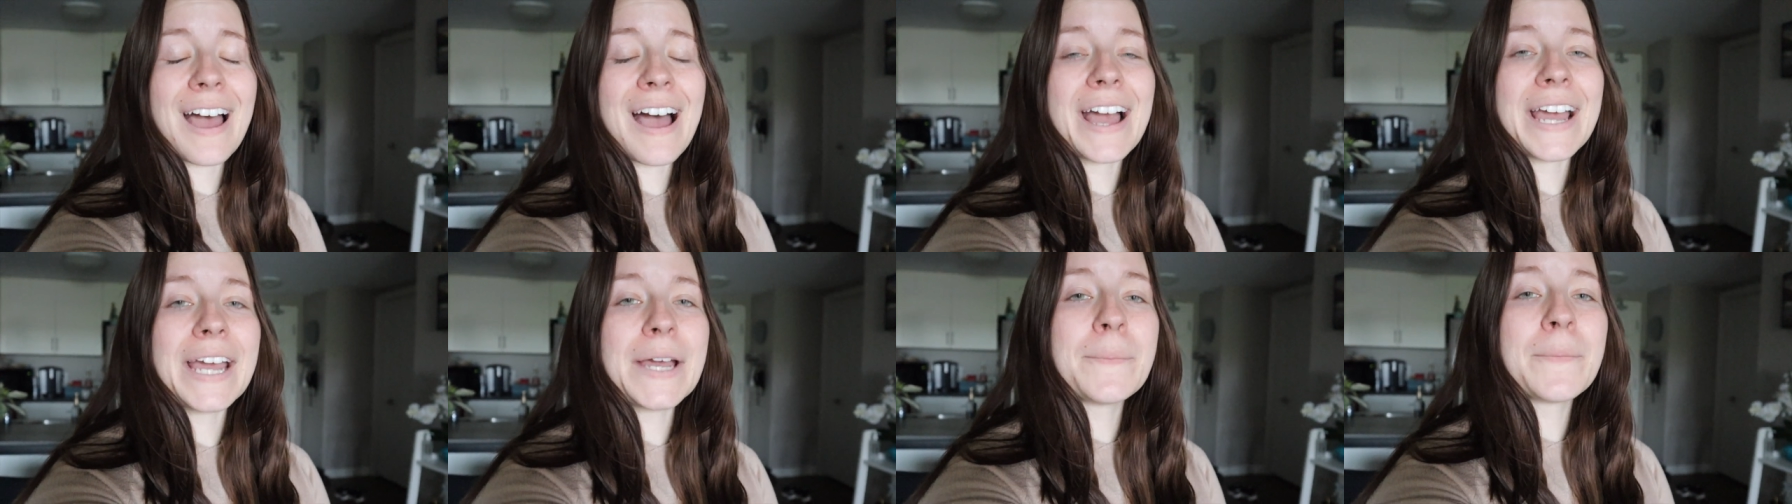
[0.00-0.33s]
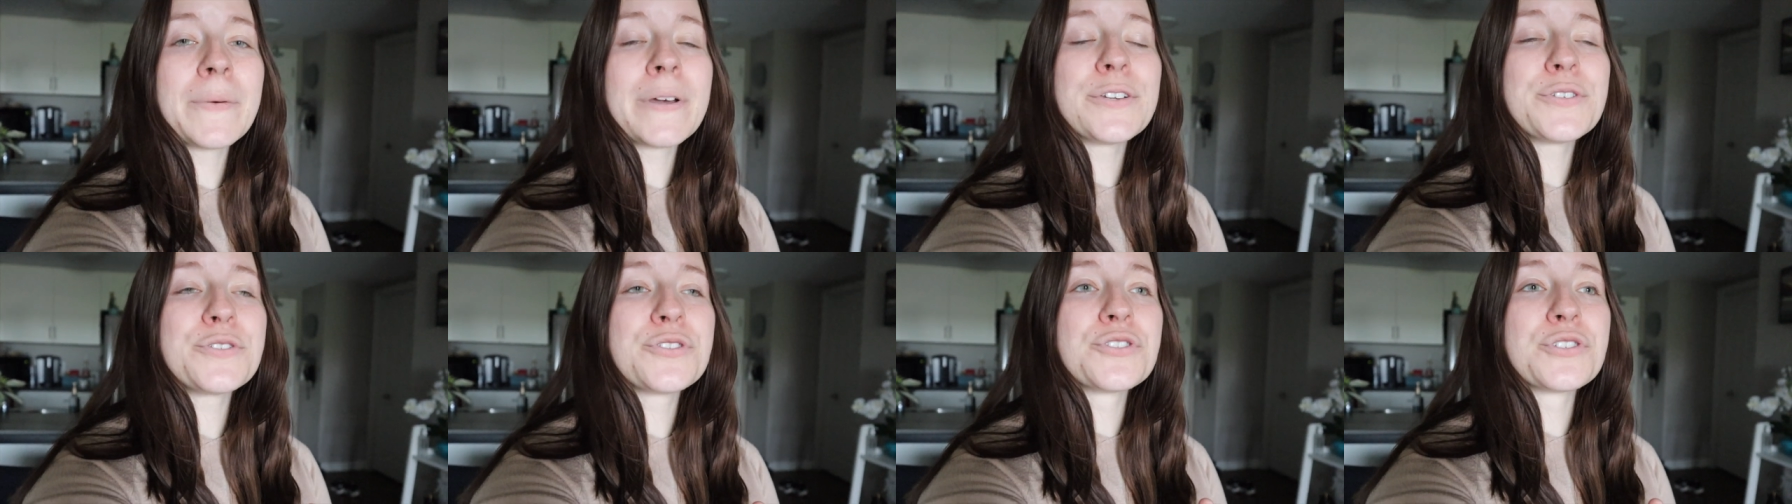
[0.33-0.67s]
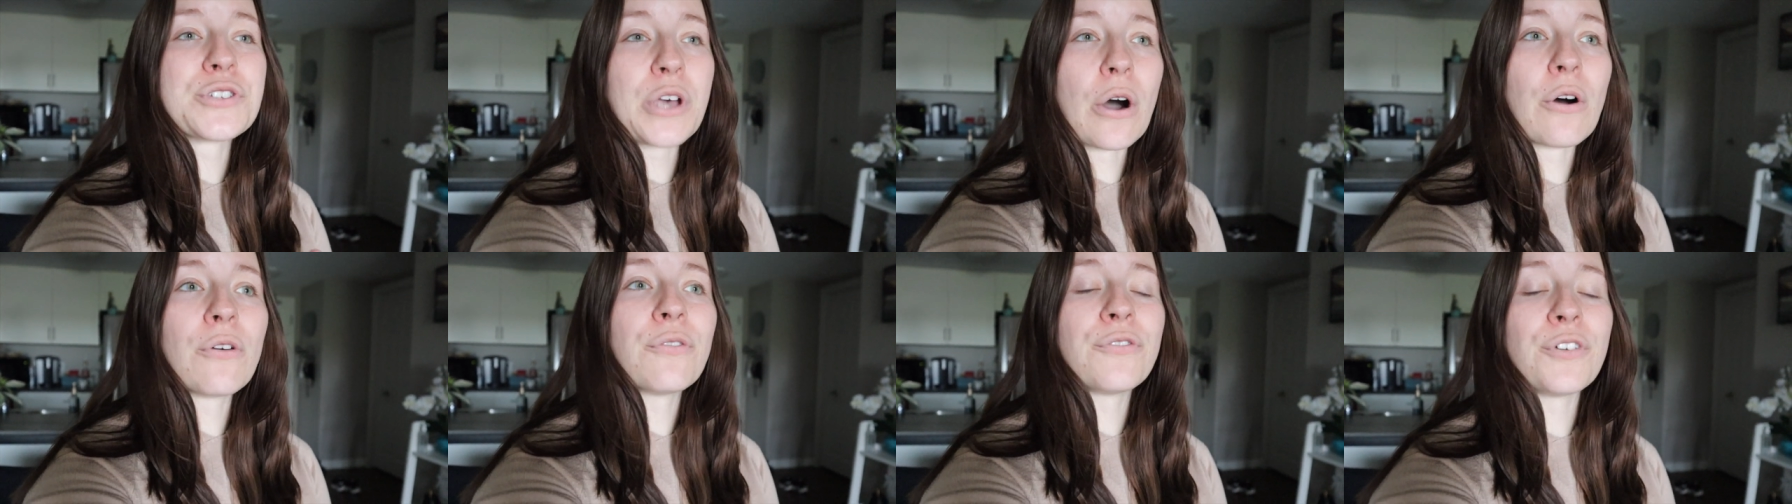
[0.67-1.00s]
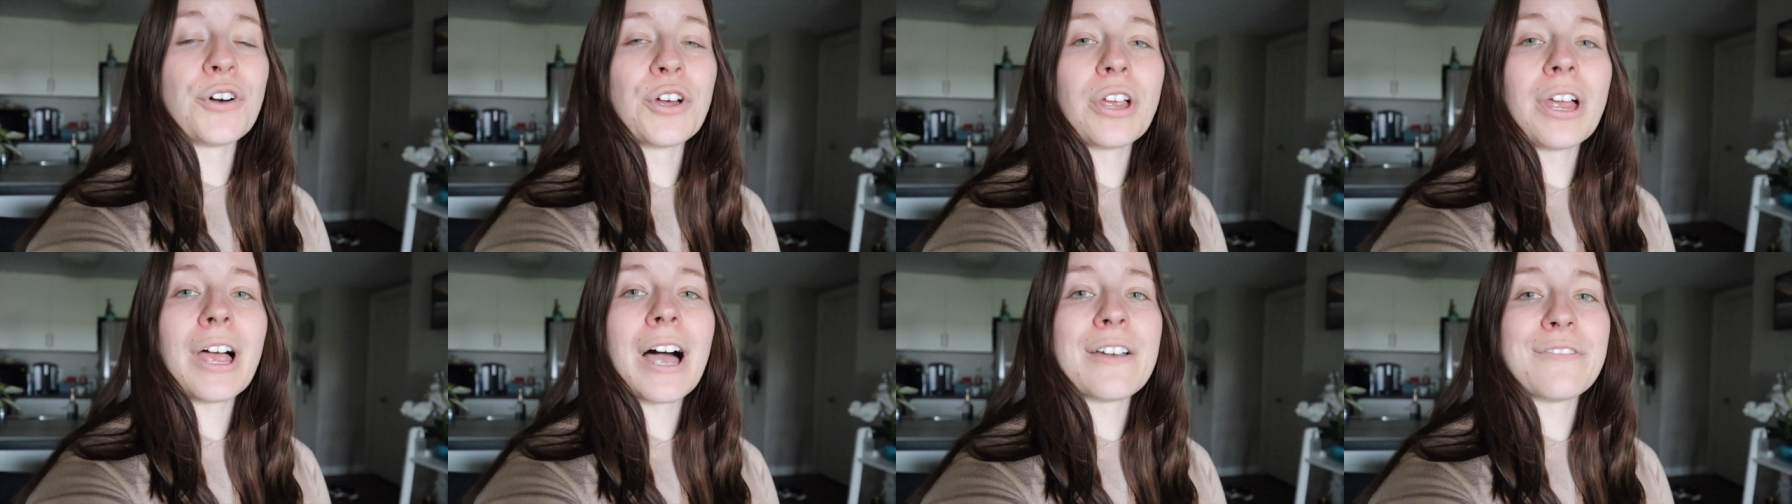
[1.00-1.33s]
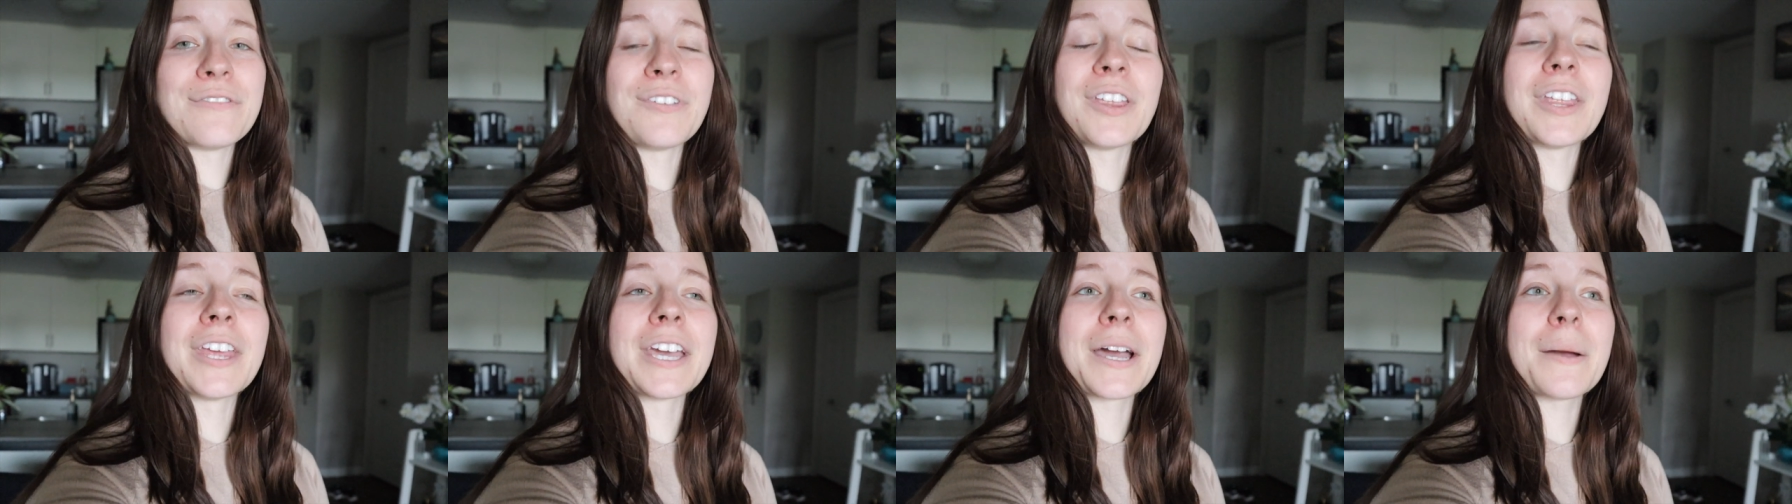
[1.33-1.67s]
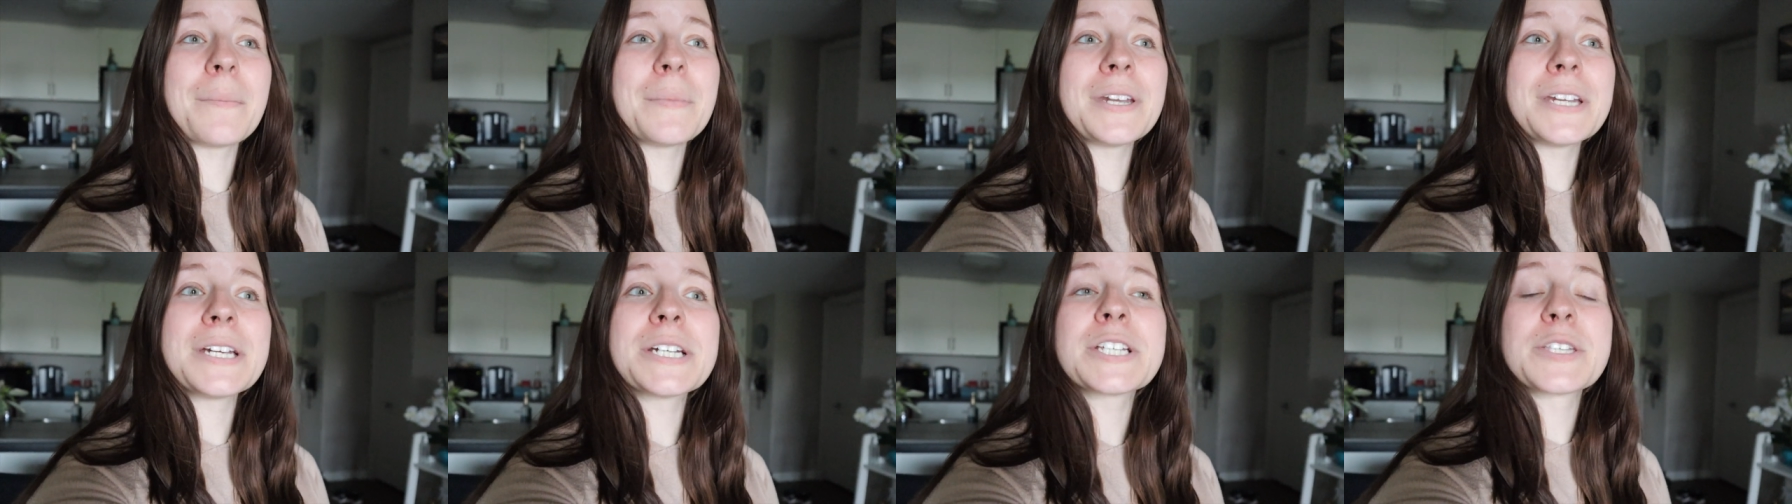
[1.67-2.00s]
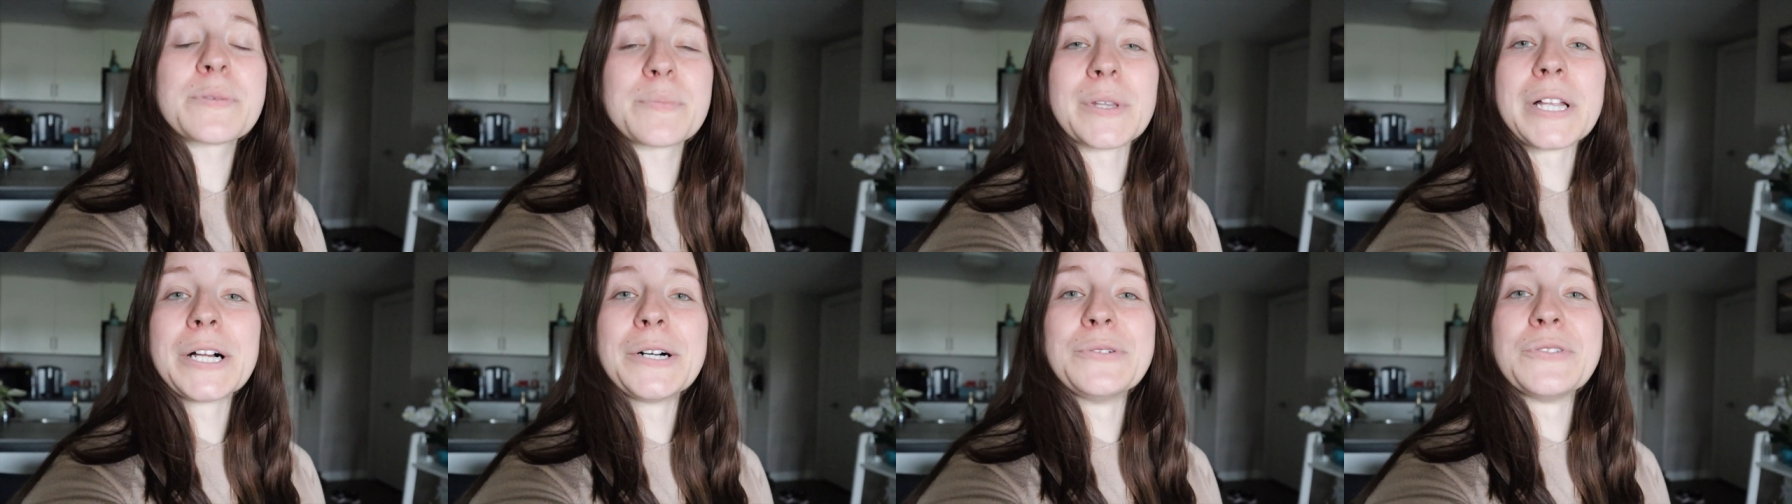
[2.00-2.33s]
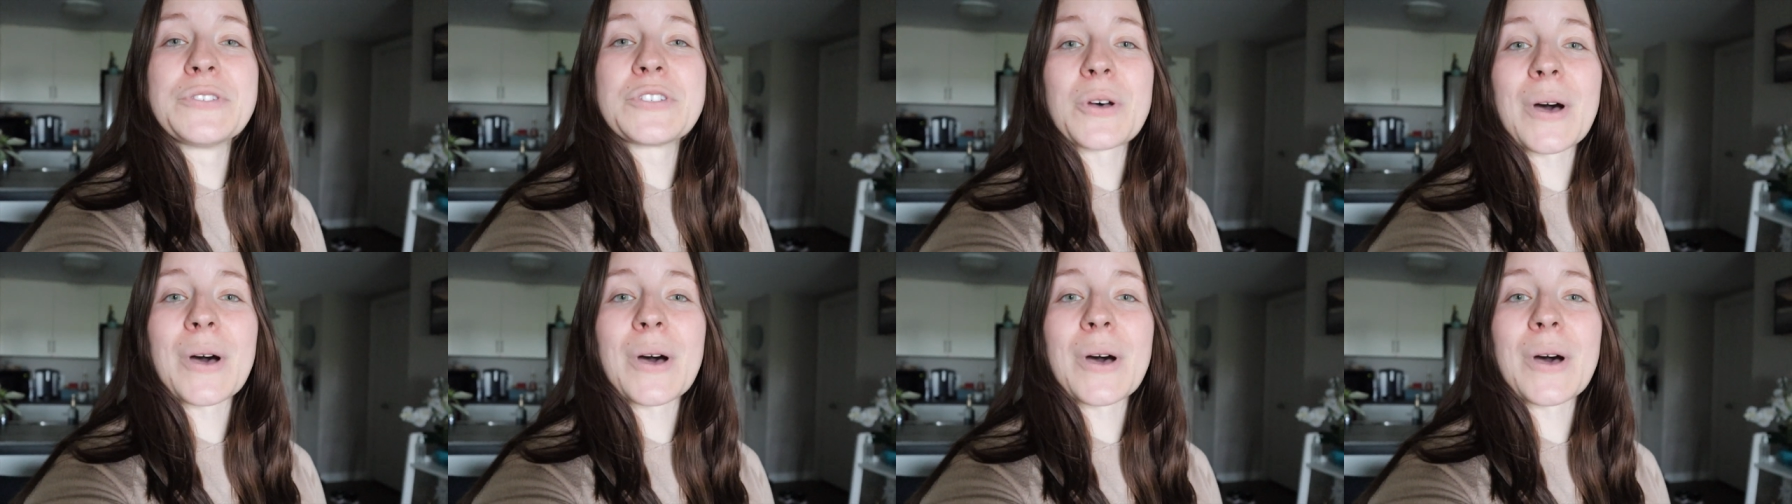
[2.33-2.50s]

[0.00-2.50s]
I am so full. I feel like I'm gonna explode,